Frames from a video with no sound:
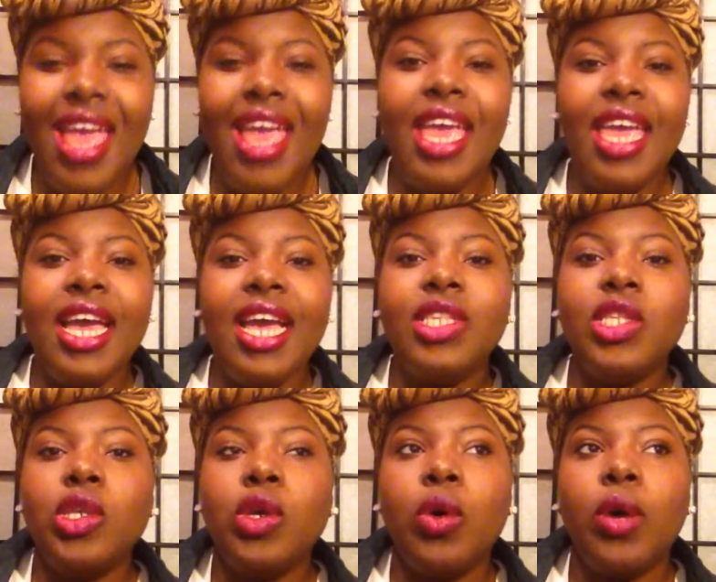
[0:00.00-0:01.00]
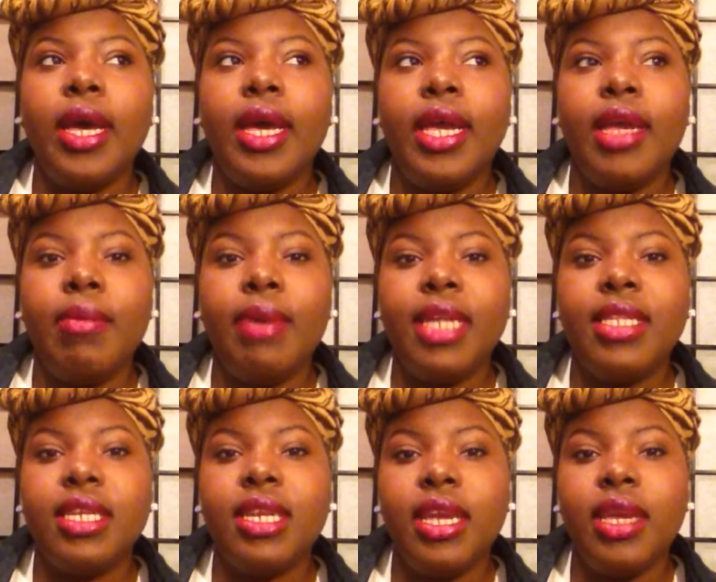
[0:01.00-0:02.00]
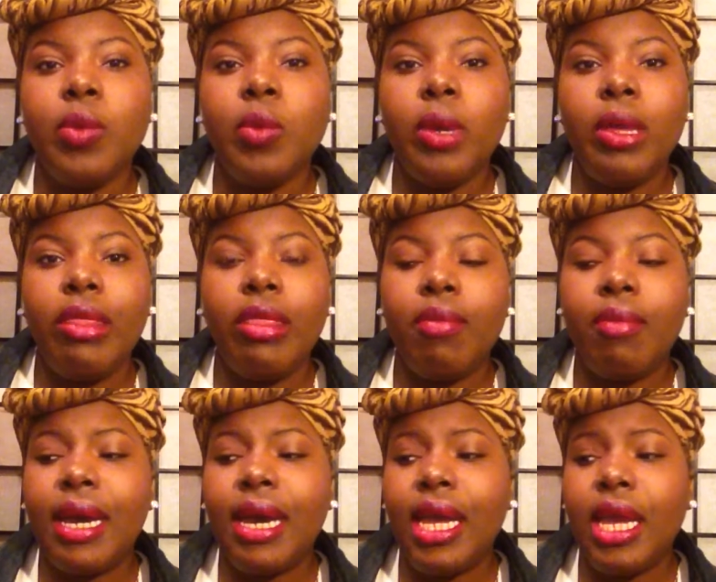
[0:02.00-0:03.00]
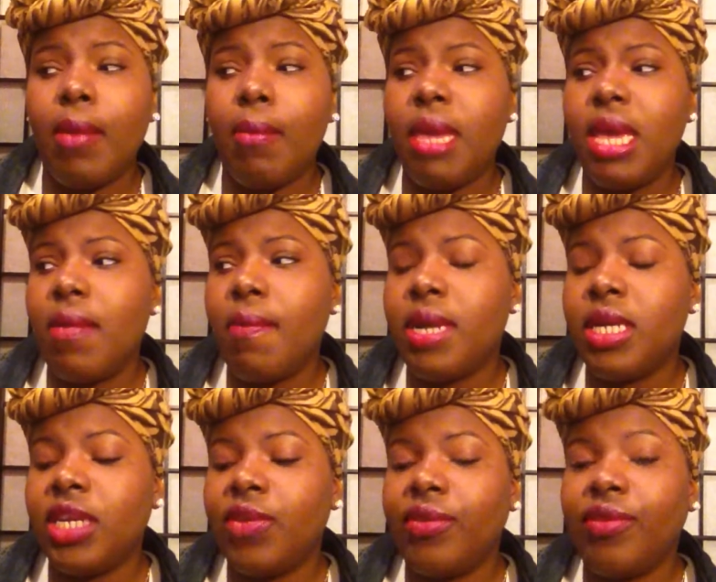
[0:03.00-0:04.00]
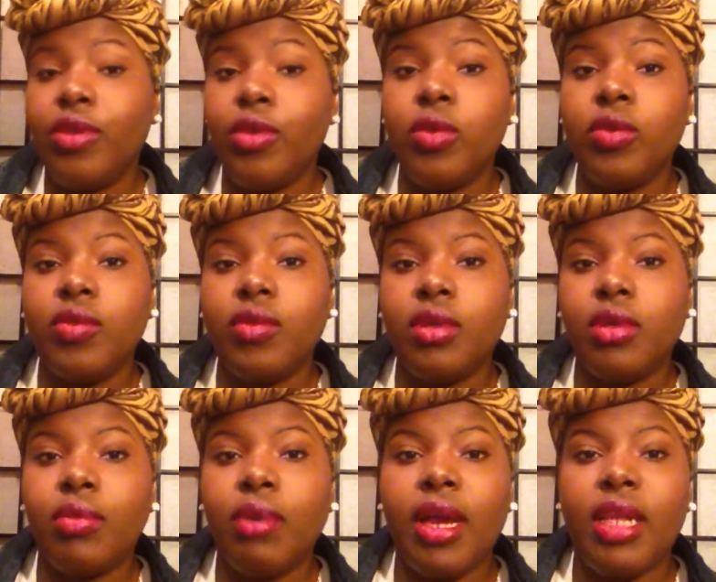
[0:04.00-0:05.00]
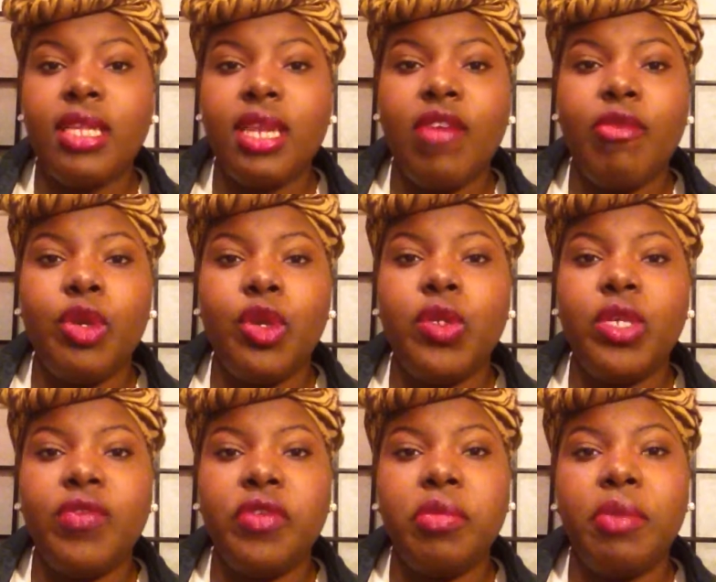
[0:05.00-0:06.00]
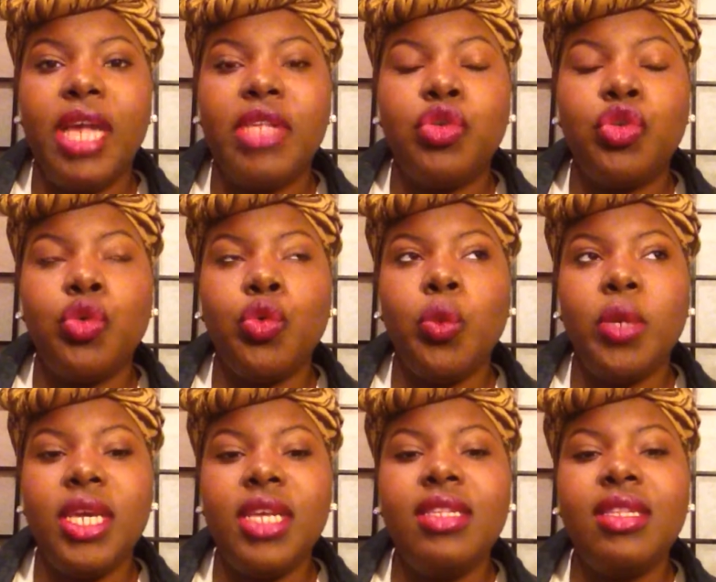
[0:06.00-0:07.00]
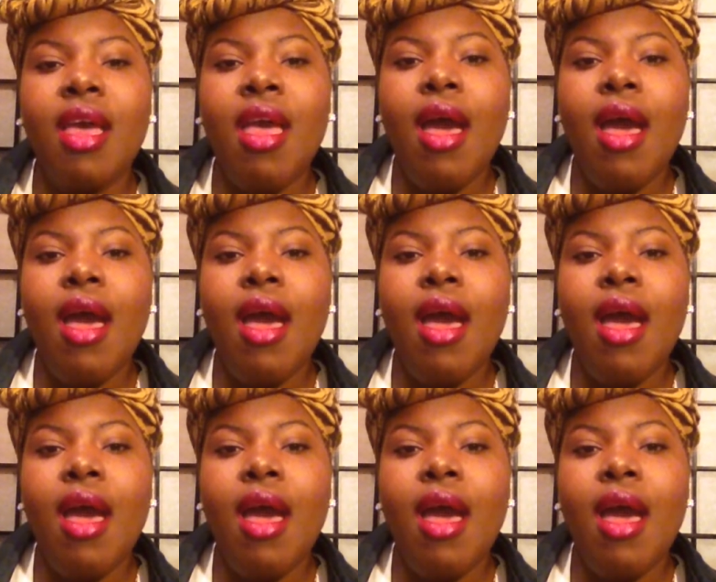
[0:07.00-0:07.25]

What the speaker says: Hey guys, so I am back today with my Makeup Monday reviews for the products that I've been using for the past 2 weeks.